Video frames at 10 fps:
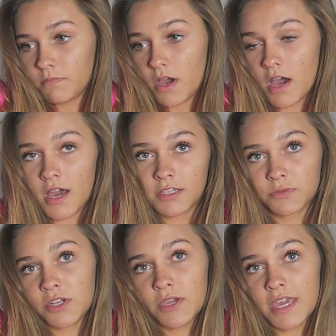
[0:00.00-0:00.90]

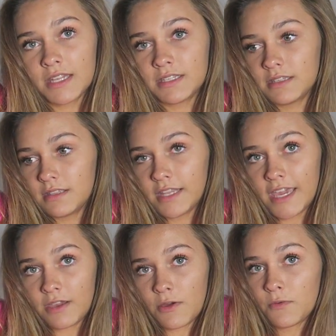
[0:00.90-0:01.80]
pause when you get
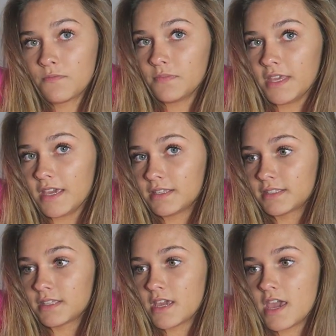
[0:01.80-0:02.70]
like
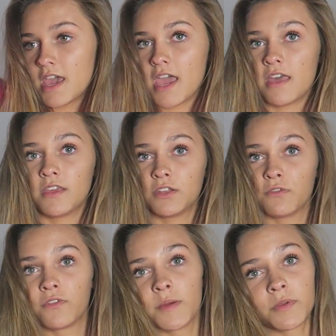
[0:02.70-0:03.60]
this, and then
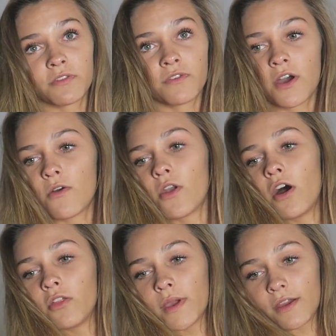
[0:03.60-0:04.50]
you flip your phone
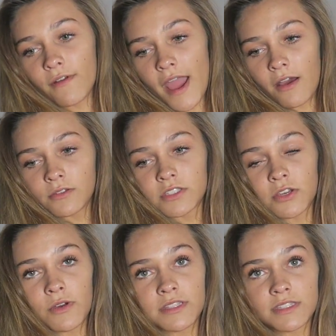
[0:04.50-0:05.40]
all the way around
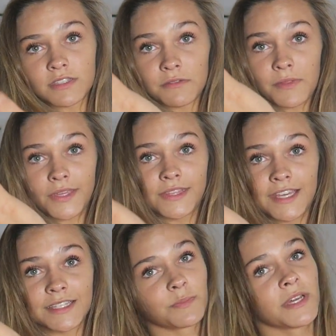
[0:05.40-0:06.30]
so it's like
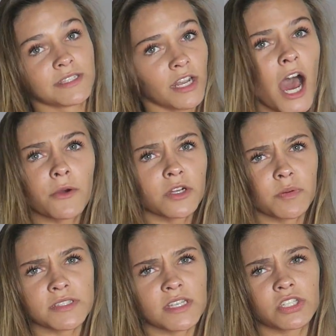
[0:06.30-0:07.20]
this, but it's an
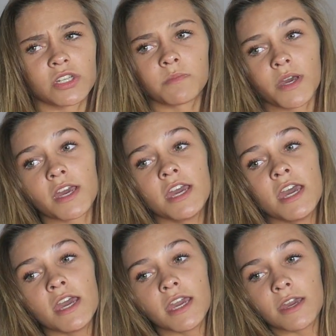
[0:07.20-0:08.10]
awkward position, but
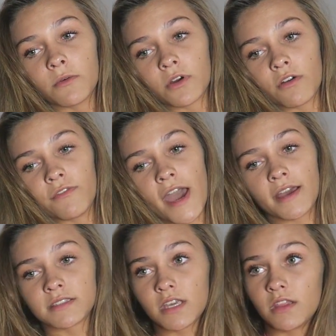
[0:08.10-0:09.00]
it will go
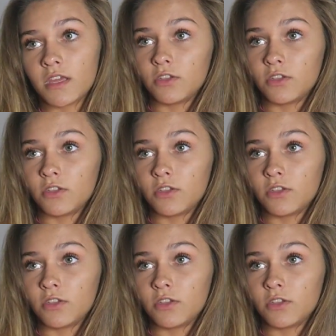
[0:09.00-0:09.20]
fast, and